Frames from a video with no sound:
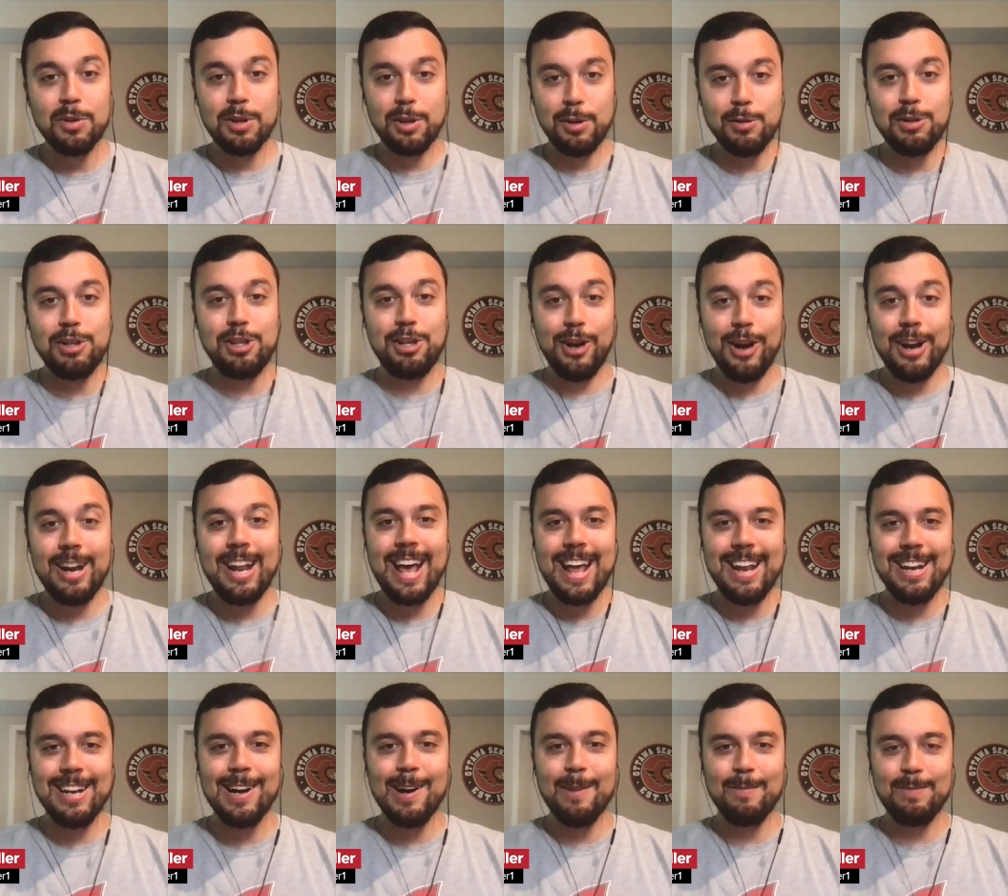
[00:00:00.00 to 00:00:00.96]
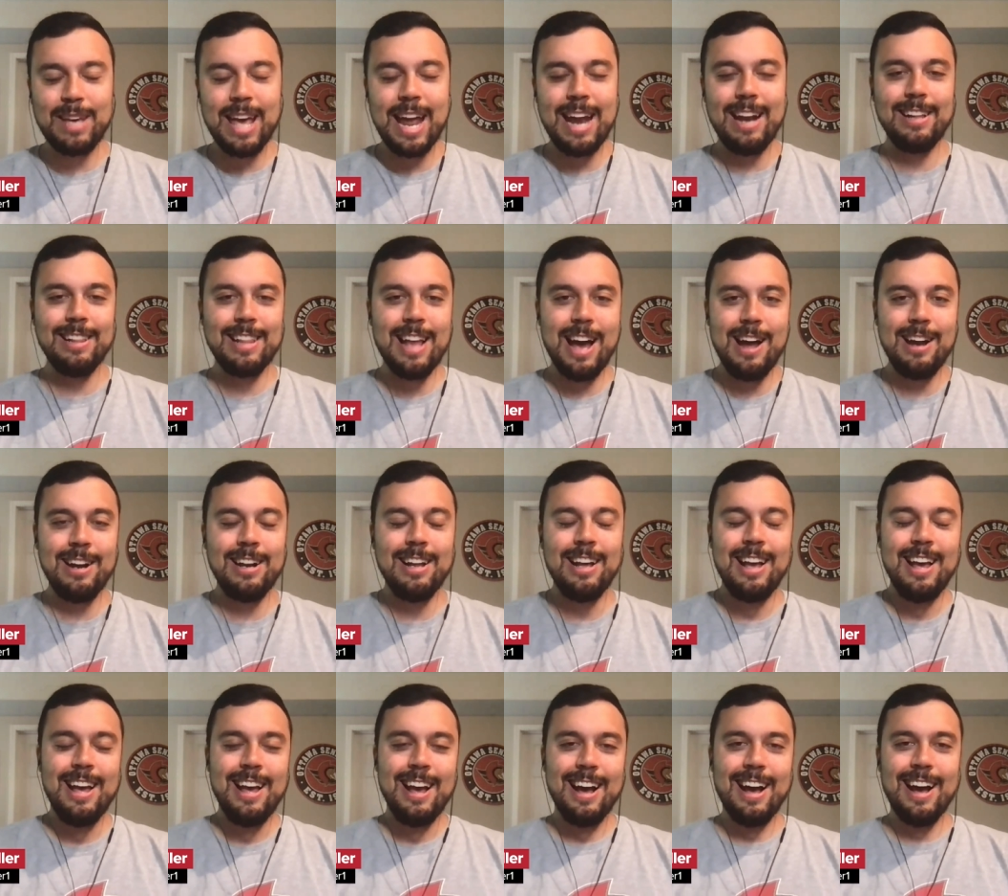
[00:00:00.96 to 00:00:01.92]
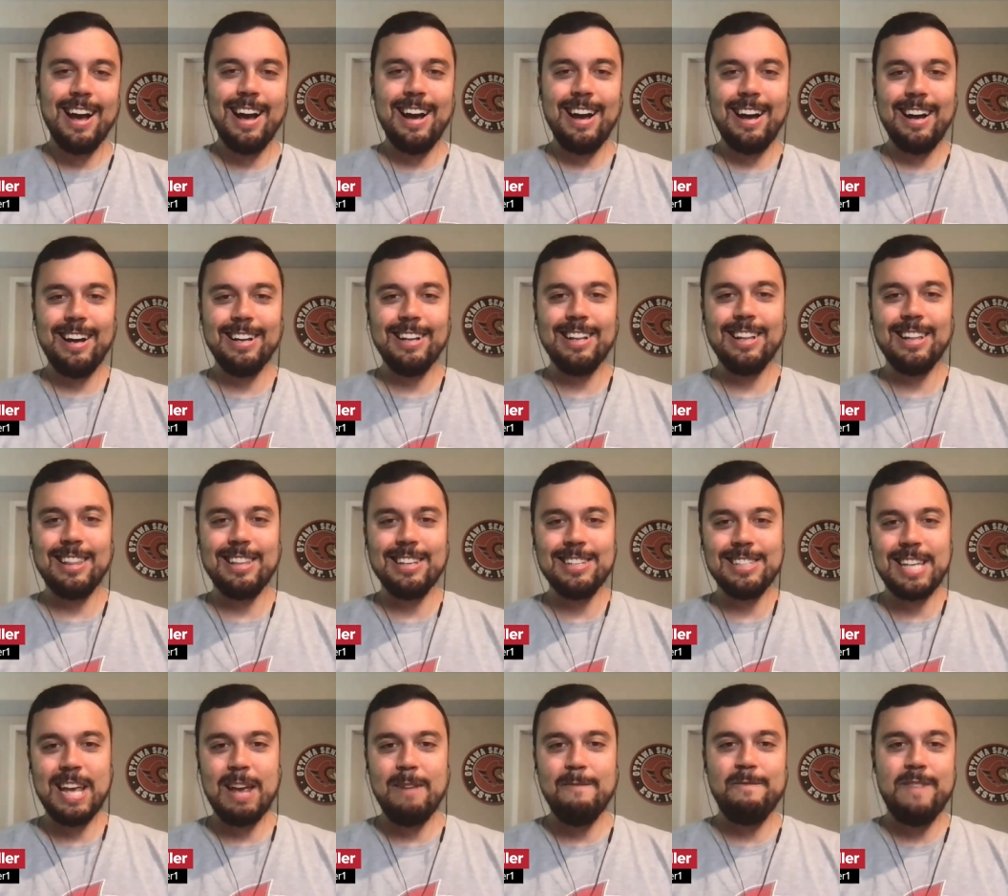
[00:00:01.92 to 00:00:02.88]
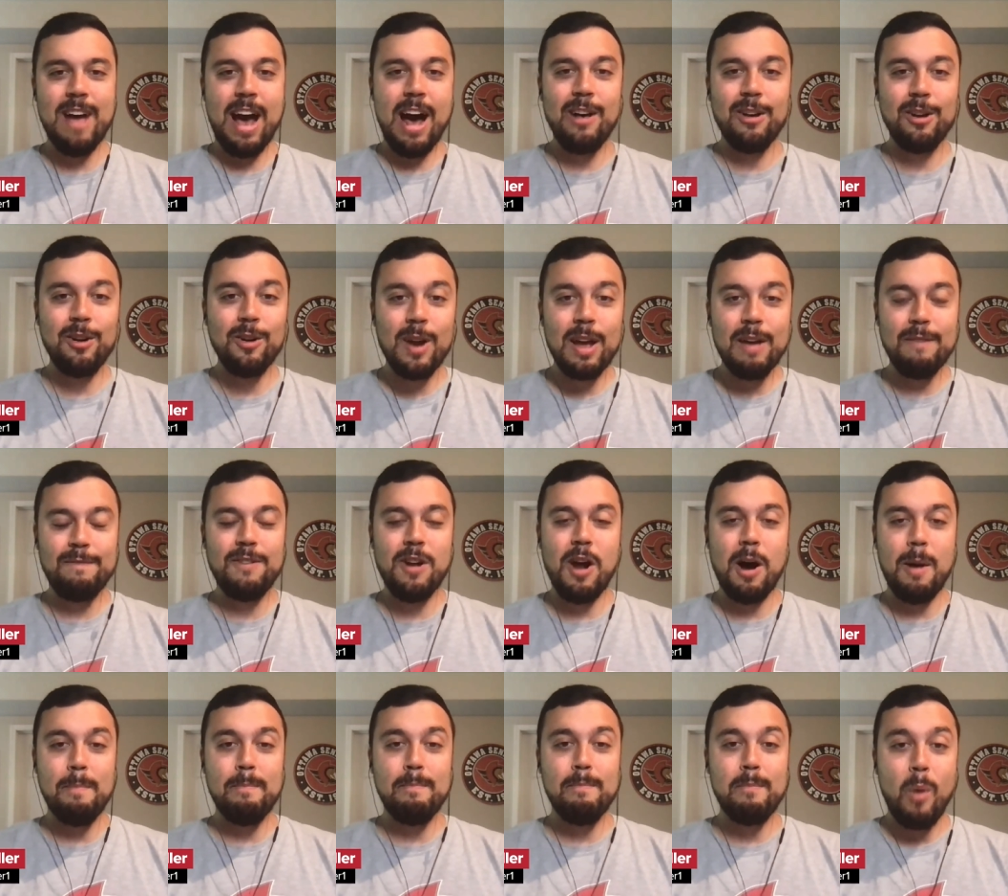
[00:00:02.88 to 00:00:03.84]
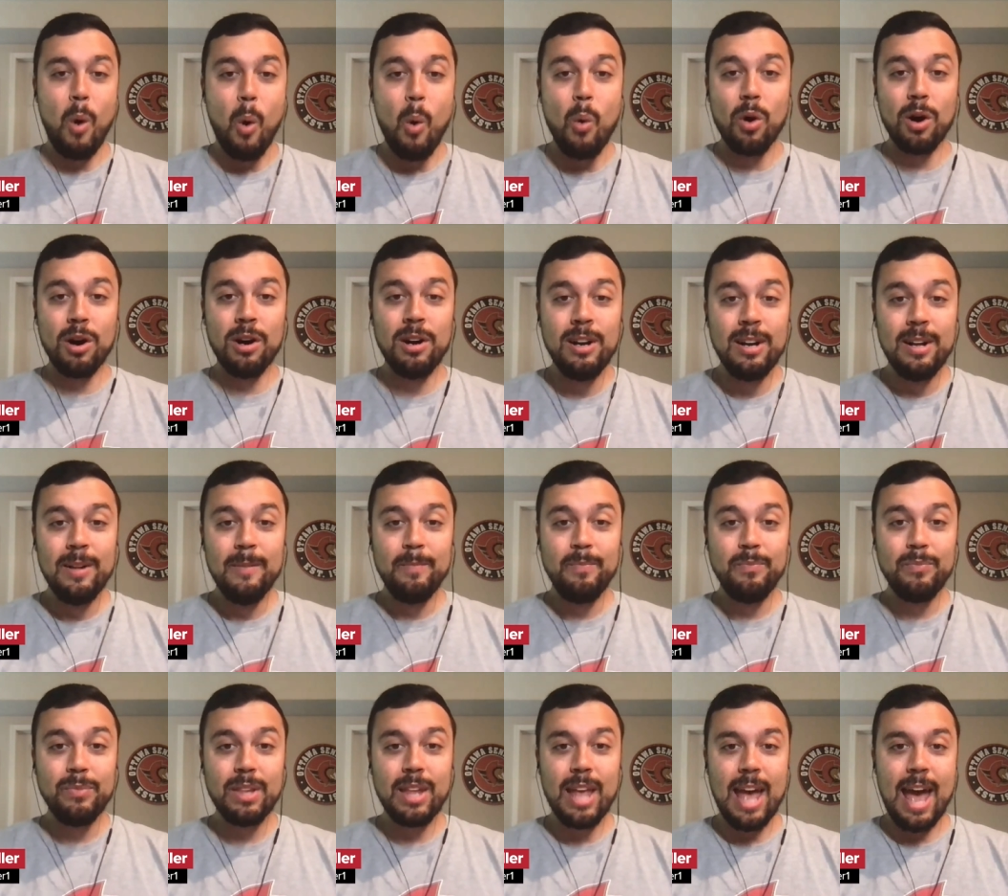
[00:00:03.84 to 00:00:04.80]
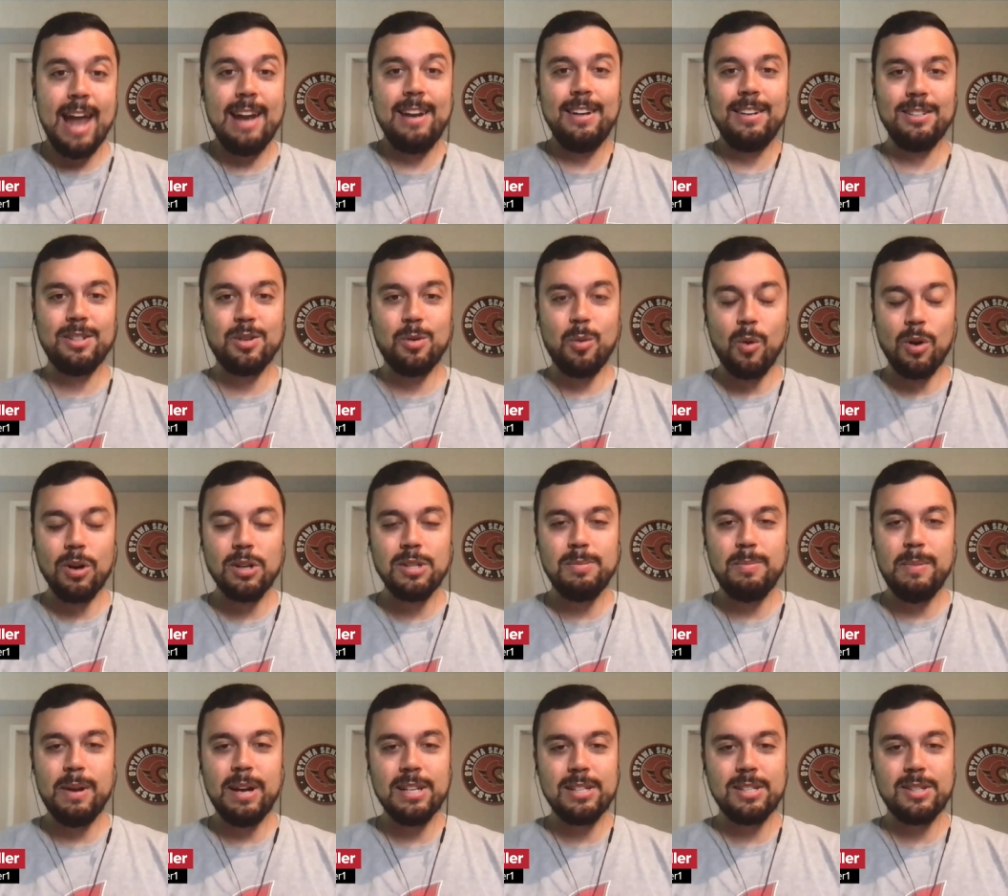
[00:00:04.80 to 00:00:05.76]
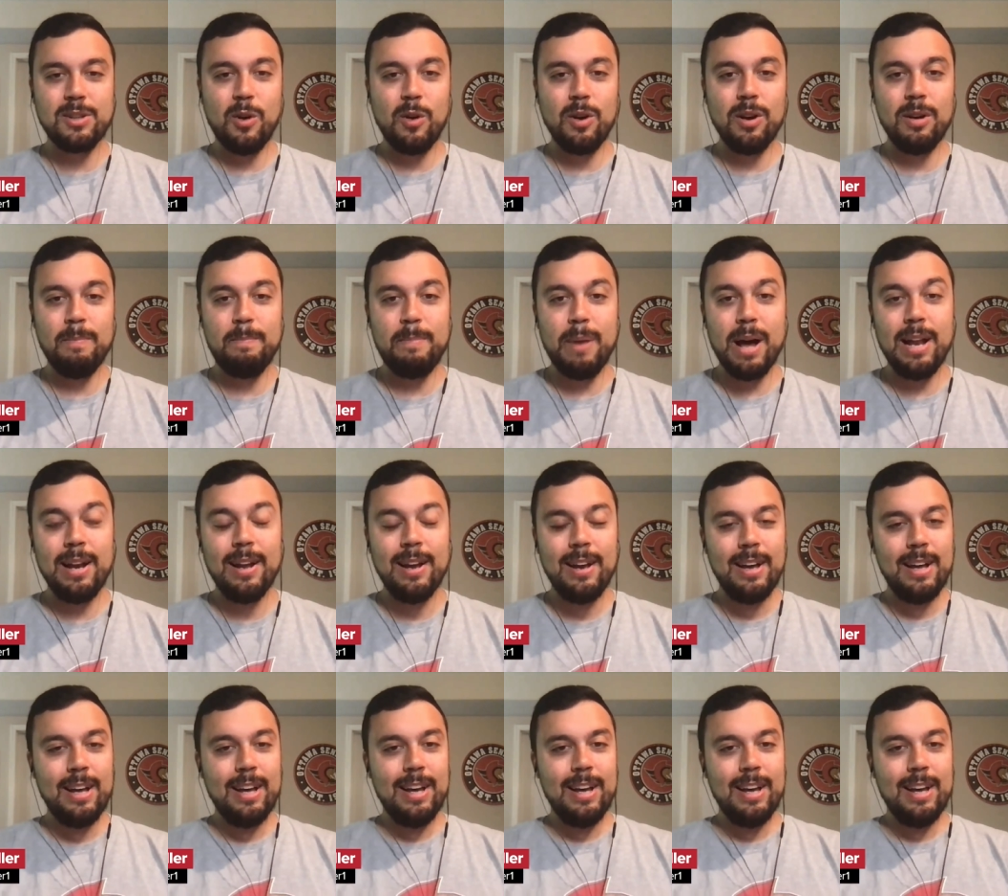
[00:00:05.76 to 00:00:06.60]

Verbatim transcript: you should end up getting that uh, the same value, if not more, heading towards Minnesota. But